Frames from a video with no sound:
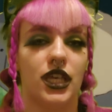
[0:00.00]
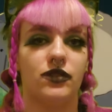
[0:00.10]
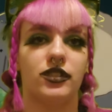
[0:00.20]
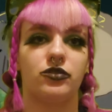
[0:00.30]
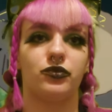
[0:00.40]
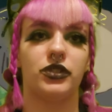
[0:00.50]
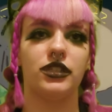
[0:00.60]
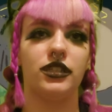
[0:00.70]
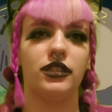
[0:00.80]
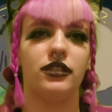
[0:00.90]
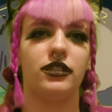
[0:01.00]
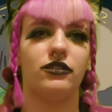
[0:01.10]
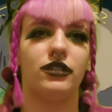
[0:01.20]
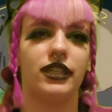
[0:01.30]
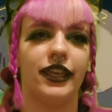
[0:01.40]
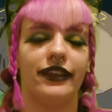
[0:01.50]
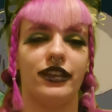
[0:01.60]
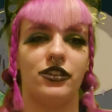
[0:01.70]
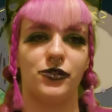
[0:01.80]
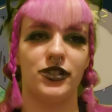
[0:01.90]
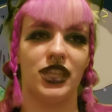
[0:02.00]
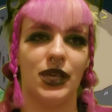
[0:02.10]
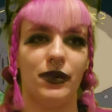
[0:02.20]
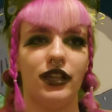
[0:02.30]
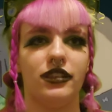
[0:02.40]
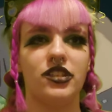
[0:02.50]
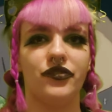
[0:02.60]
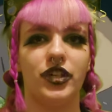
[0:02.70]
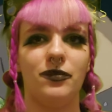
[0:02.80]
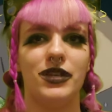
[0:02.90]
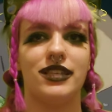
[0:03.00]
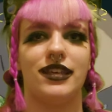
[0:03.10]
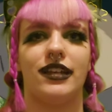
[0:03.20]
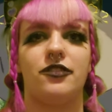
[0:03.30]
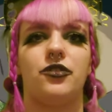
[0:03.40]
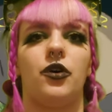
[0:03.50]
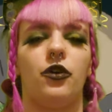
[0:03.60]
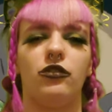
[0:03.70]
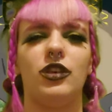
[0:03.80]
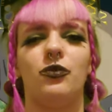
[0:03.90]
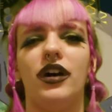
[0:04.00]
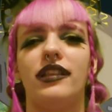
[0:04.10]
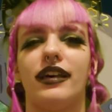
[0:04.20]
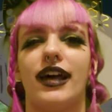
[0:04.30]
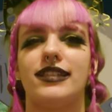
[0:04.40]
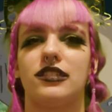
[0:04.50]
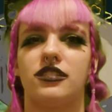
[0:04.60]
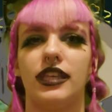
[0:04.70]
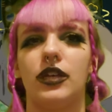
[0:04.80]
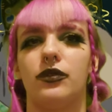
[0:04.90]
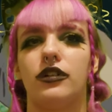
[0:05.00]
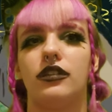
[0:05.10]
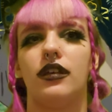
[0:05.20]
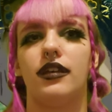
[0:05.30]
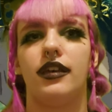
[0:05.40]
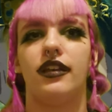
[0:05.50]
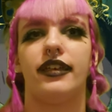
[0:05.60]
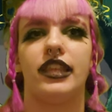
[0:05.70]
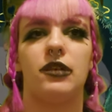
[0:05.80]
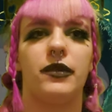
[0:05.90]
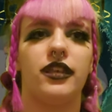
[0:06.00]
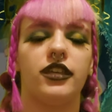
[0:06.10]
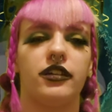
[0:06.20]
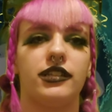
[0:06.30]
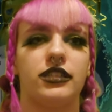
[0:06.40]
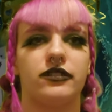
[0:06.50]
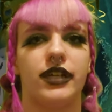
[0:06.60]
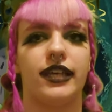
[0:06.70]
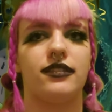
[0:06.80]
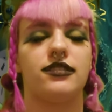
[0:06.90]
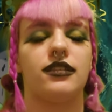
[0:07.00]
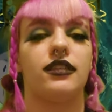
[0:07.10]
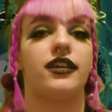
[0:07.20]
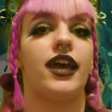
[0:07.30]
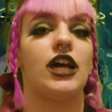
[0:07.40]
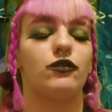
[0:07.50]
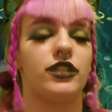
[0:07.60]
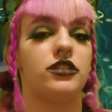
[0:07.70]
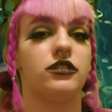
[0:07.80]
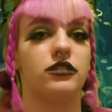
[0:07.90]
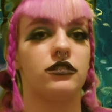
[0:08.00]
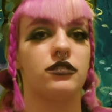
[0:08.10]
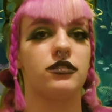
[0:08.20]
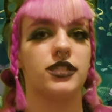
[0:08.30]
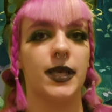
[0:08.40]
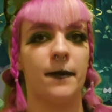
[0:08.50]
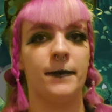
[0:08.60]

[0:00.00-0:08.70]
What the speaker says: What's really unique and interesting about this film is that it's the only one that has a sequel. The main character writes, "The Cat Returns."